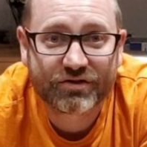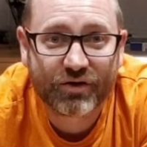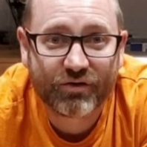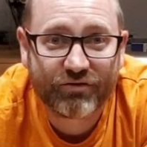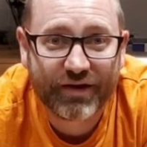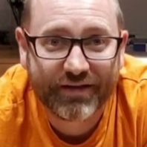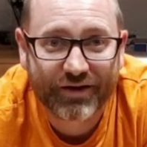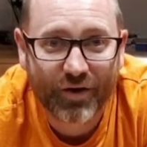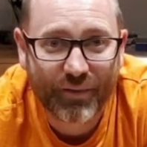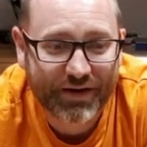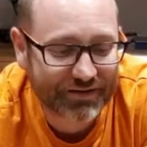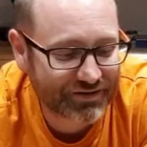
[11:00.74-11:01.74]
to reading the
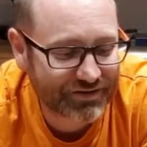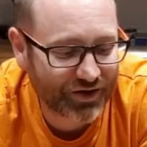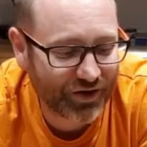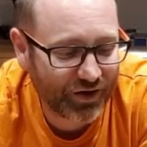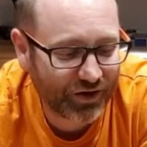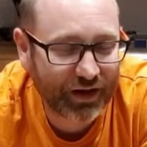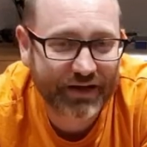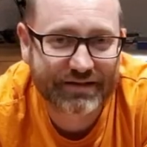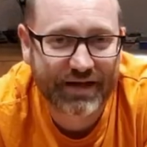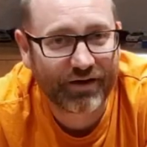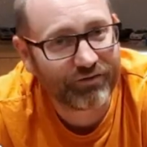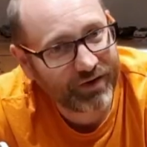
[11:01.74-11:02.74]
comments. So like I
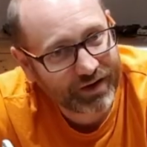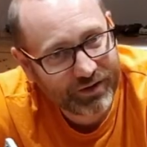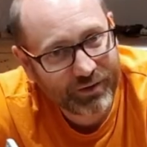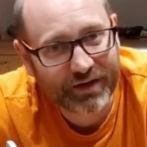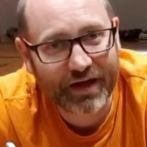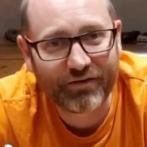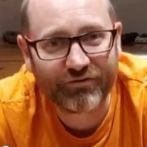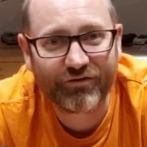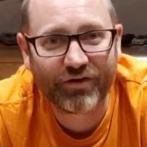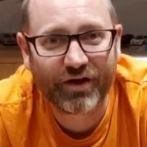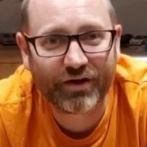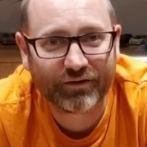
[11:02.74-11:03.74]
say, thank you again
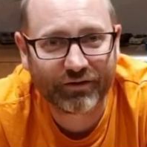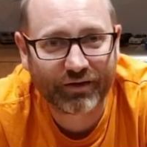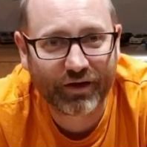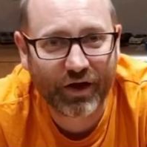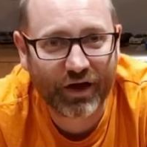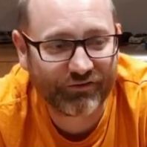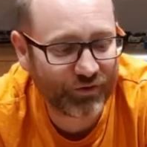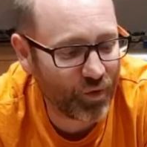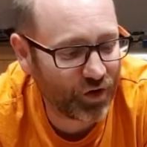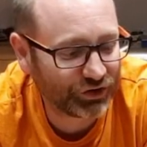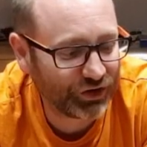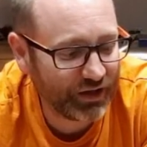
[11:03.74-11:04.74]
for
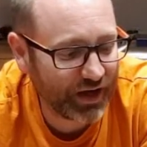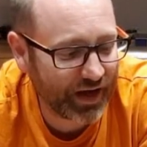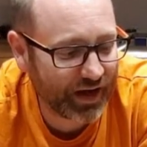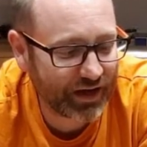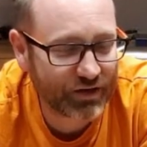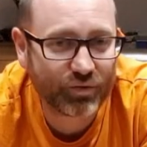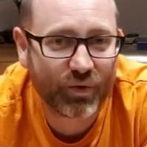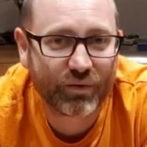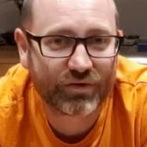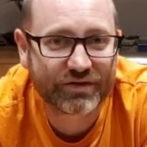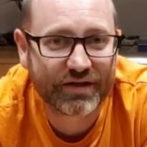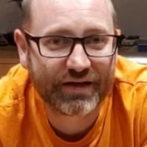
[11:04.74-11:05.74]
watching, and we
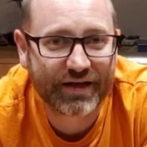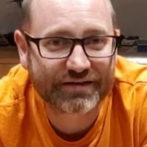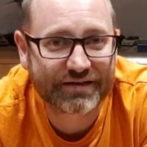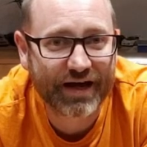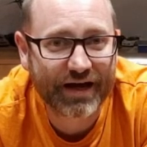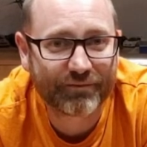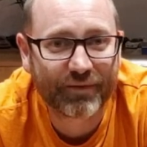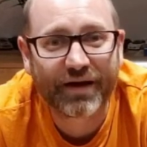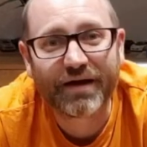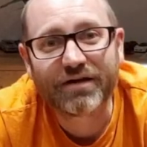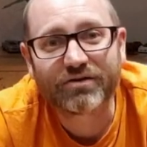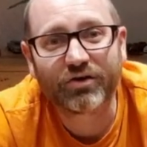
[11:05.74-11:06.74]
will see you next time.
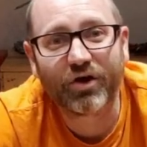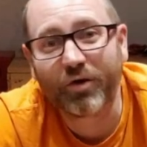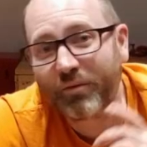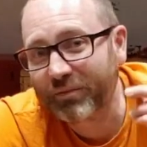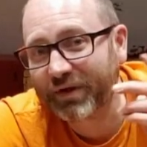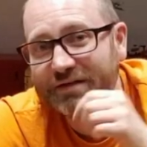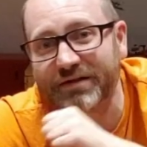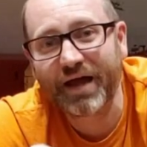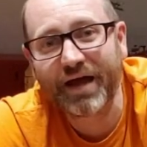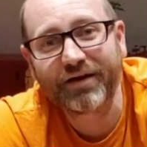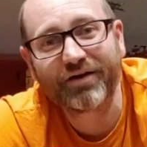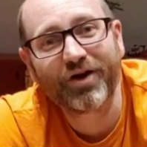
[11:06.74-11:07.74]
So please
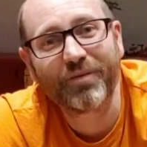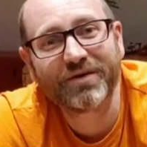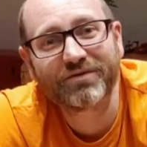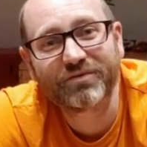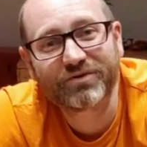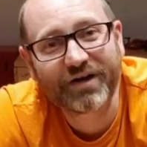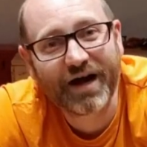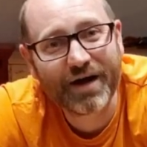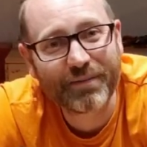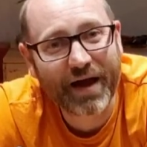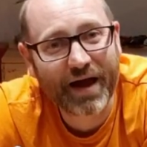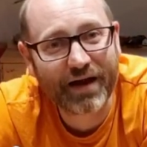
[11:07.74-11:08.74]
like, comment, subscribe,
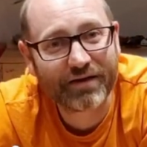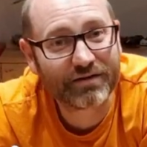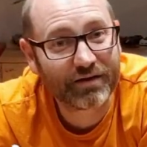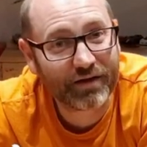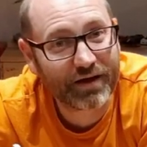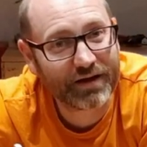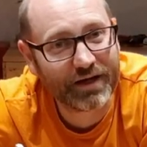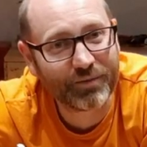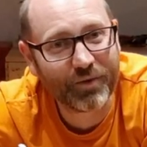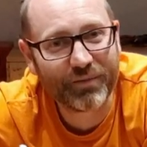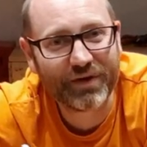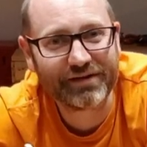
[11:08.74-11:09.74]
and keep
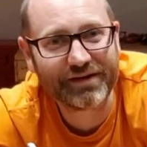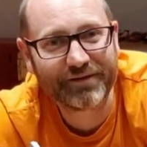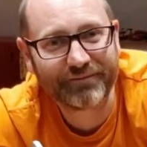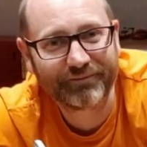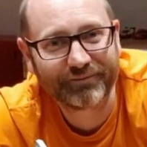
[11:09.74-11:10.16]
on building.